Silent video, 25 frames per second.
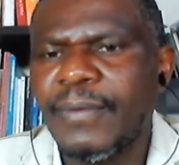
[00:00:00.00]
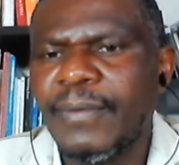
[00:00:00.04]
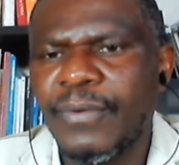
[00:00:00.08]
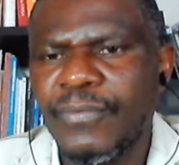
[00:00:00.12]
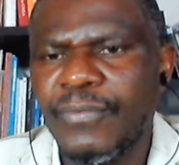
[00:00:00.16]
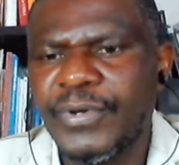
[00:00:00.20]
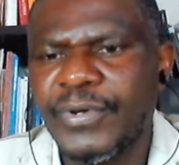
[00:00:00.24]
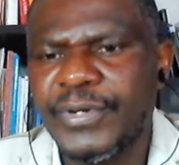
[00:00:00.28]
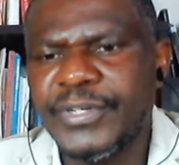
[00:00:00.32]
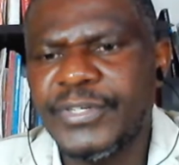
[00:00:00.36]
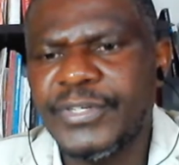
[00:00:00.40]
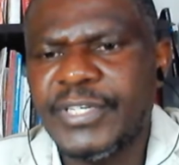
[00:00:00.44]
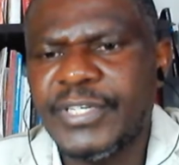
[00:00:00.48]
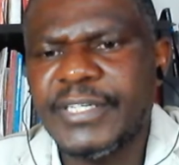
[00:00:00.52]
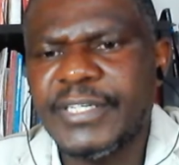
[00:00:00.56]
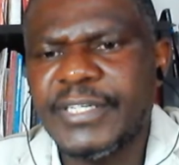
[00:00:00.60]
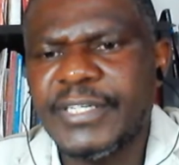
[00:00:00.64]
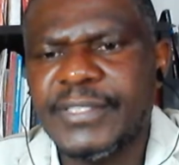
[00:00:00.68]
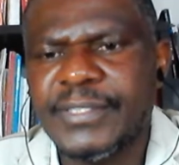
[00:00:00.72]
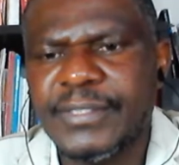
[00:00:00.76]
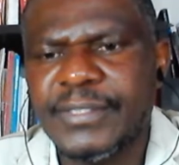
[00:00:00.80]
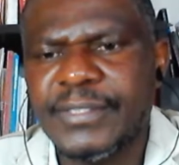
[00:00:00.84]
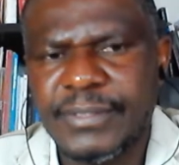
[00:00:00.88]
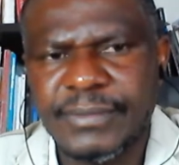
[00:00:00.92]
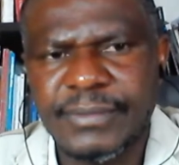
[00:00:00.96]
For
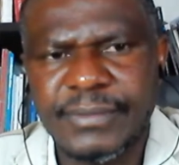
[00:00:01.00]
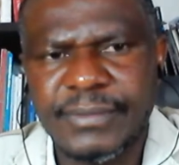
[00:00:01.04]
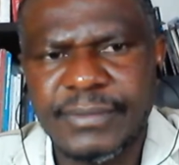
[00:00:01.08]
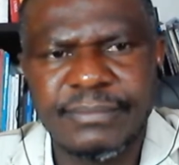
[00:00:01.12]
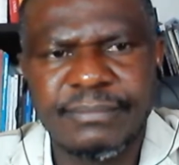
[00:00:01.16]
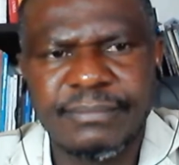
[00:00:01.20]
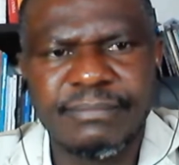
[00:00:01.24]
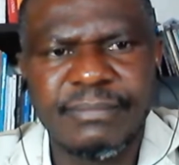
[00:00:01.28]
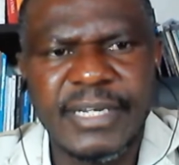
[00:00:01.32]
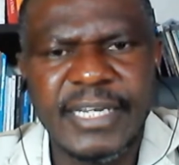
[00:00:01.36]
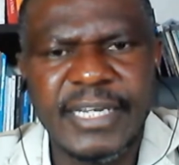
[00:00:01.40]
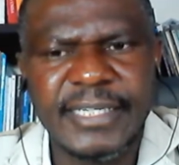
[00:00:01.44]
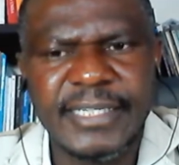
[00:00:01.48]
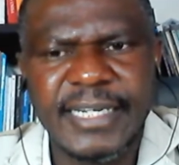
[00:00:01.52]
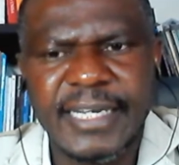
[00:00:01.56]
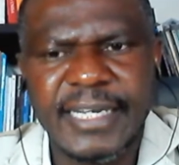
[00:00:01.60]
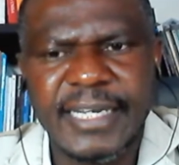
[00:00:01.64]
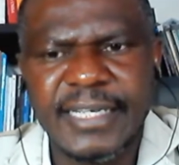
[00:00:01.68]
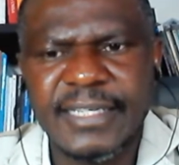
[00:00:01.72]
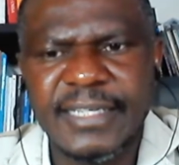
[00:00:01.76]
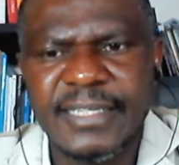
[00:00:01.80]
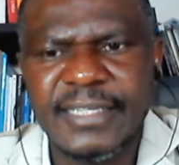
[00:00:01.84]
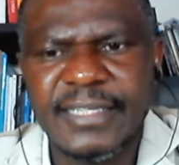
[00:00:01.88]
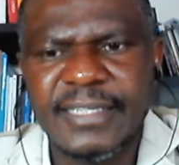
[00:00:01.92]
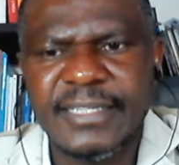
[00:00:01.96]
instance, murder
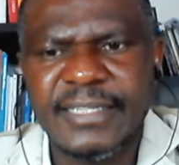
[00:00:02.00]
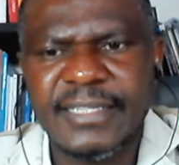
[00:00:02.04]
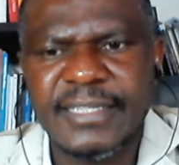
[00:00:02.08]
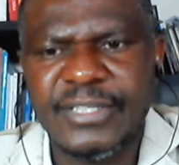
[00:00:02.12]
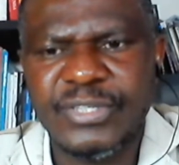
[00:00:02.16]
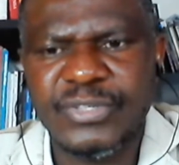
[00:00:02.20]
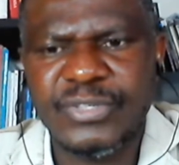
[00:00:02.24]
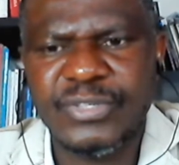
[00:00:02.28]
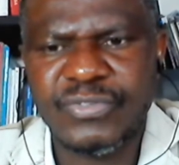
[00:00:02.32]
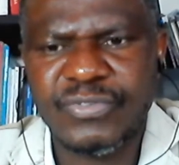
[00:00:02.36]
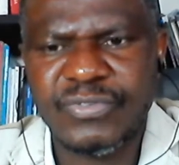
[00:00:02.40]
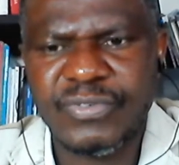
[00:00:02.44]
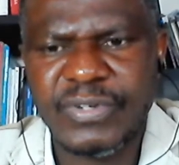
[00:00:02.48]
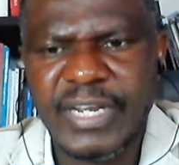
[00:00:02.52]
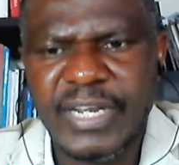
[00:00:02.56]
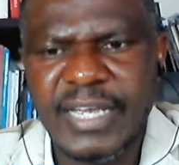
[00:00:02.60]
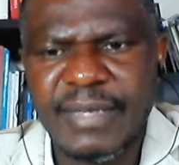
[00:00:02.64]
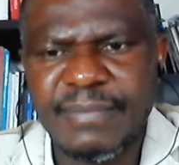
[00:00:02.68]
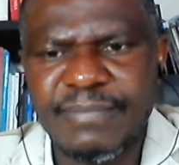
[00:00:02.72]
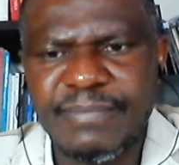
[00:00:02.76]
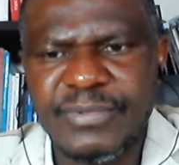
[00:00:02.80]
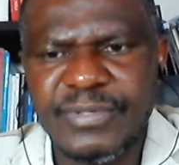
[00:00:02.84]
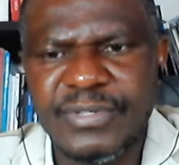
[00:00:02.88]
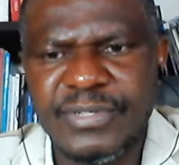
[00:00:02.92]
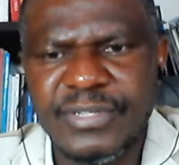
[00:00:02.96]
is
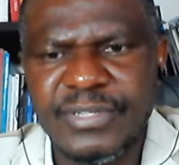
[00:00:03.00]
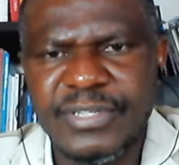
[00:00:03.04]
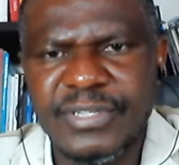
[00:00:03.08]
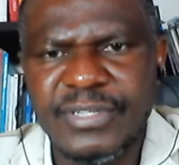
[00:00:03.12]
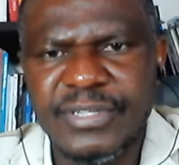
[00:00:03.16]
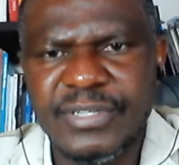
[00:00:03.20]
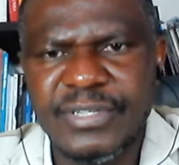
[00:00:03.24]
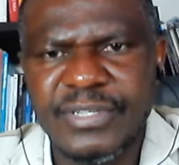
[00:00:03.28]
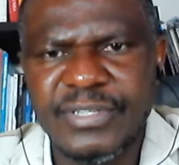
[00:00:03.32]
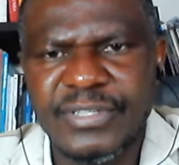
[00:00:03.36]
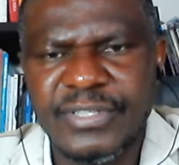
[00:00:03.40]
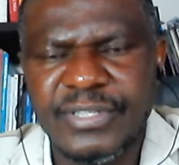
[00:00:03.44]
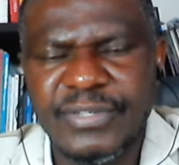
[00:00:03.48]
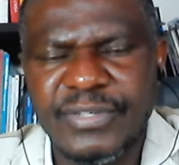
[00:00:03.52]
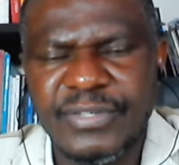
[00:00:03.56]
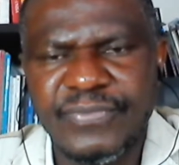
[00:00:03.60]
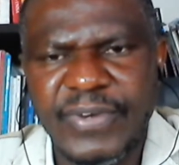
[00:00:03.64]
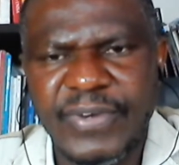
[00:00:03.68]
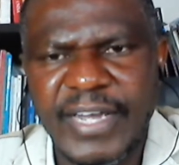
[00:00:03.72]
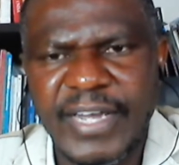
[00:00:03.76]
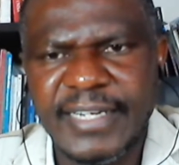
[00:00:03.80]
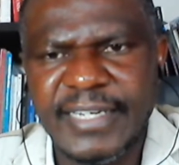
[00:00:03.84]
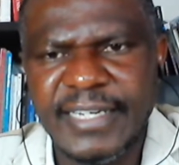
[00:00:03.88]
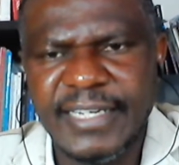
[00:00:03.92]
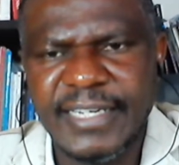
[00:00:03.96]

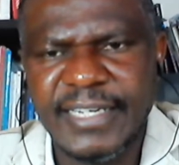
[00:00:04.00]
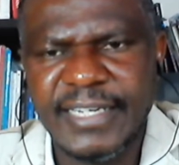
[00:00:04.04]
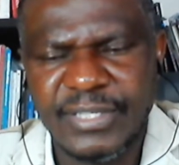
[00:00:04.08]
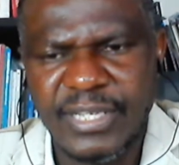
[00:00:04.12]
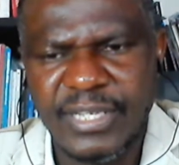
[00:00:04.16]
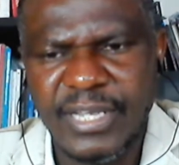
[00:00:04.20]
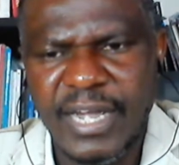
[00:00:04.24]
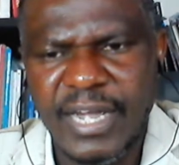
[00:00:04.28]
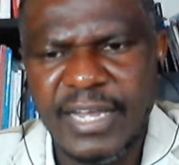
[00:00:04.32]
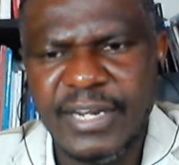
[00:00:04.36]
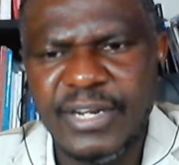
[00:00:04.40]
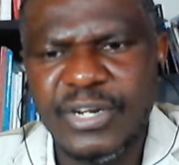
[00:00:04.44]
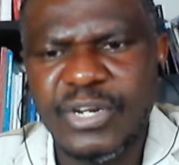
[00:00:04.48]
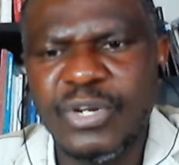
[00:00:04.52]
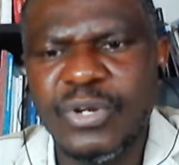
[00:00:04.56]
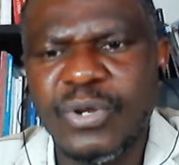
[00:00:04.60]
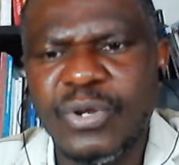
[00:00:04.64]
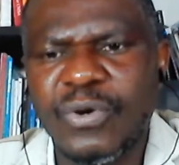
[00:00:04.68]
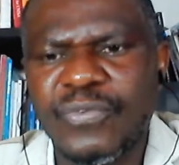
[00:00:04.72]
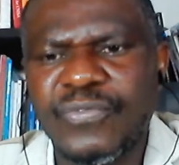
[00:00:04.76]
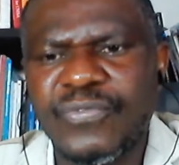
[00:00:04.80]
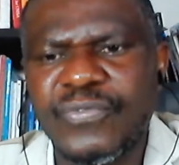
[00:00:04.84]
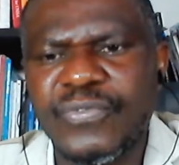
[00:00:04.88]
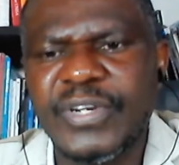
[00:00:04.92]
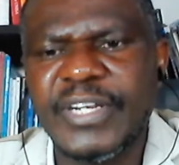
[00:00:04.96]
defined as the
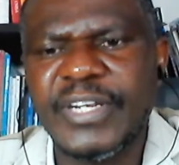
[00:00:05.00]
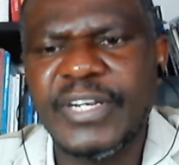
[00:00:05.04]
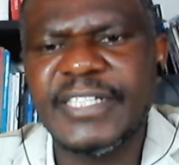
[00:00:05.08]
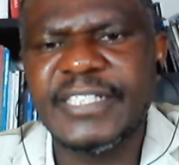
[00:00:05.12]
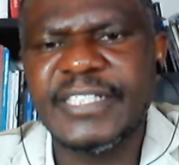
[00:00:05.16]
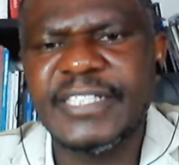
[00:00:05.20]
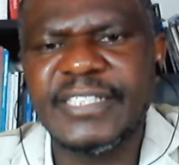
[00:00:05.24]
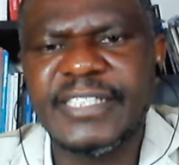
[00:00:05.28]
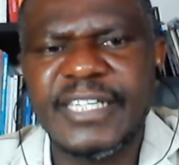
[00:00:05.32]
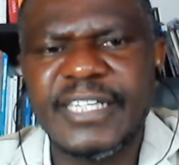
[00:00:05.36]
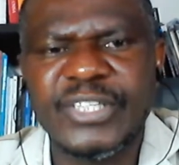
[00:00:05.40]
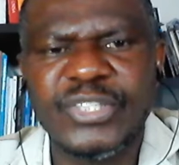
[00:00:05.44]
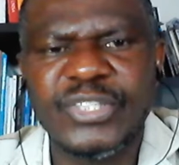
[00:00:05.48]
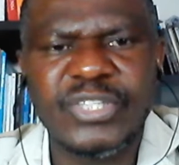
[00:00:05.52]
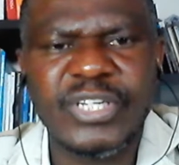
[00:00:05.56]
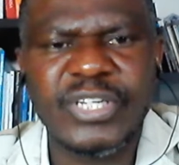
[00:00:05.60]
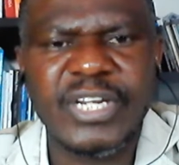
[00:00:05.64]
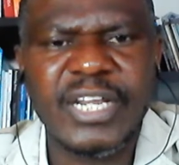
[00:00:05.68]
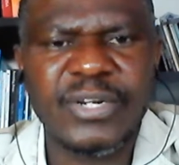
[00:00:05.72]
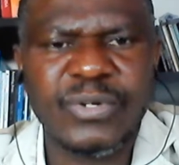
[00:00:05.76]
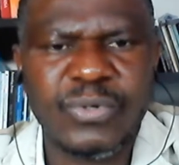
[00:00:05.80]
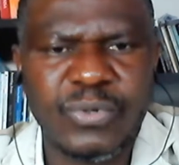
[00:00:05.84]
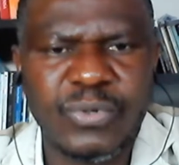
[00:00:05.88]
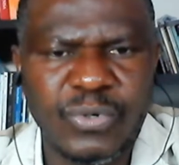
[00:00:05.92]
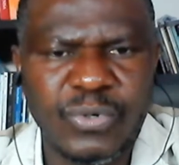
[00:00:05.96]
unlawful and
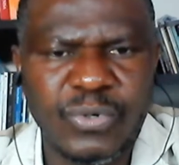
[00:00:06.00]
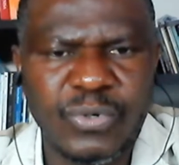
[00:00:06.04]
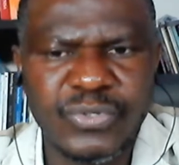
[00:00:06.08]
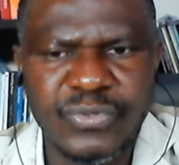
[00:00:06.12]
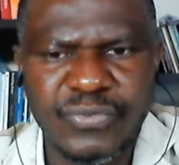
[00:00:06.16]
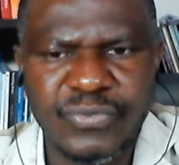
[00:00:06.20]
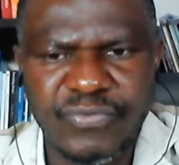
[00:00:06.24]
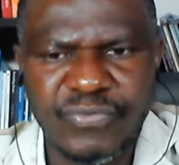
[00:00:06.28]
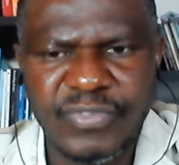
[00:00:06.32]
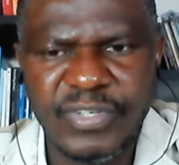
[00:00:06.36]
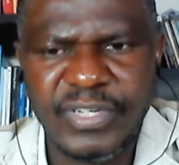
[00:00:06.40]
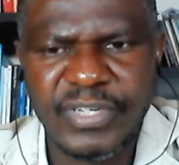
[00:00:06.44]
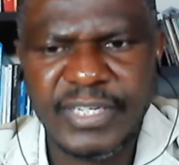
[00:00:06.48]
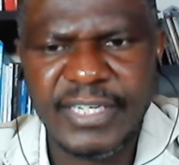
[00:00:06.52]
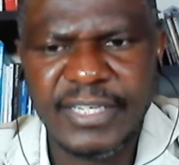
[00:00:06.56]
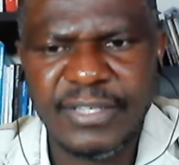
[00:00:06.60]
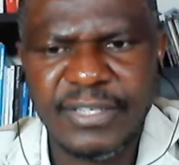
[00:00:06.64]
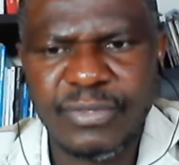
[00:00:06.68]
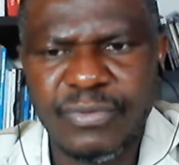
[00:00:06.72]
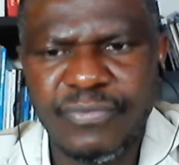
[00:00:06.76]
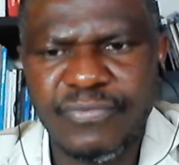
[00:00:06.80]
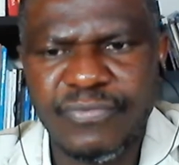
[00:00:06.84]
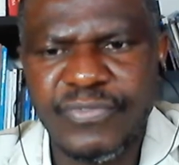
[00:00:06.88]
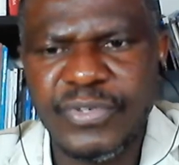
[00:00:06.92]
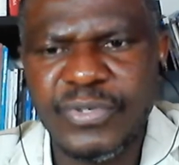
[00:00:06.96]
intentional cause of the
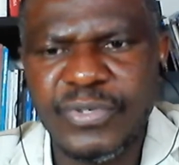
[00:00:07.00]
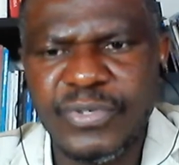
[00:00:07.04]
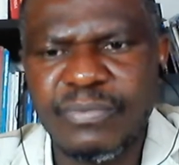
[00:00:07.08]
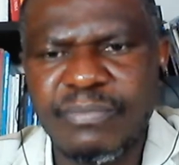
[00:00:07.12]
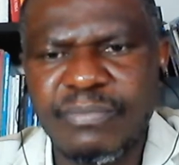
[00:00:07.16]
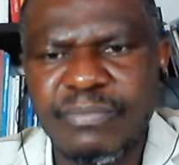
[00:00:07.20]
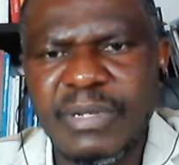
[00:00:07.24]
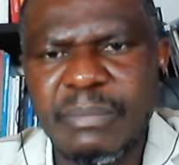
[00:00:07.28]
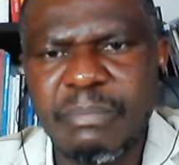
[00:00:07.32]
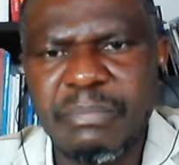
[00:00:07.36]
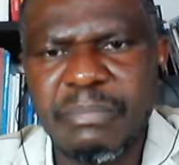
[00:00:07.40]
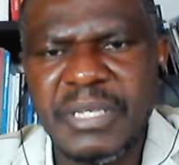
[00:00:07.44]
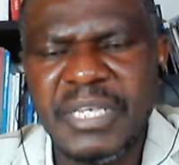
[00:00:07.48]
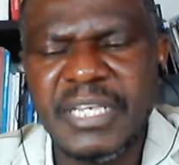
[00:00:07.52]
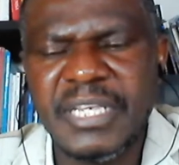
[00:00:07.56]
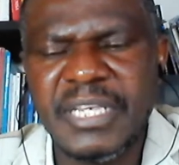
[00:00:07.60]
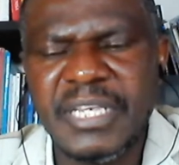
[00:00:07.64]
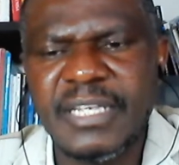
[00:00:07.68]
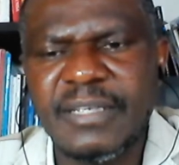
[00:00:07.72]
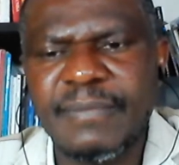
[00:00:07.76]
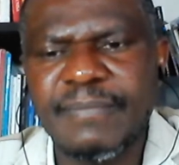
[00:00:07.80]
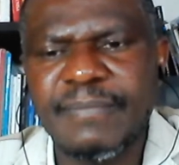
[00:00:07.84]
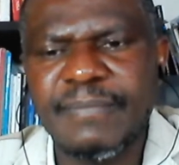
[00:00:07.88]
death of a human being.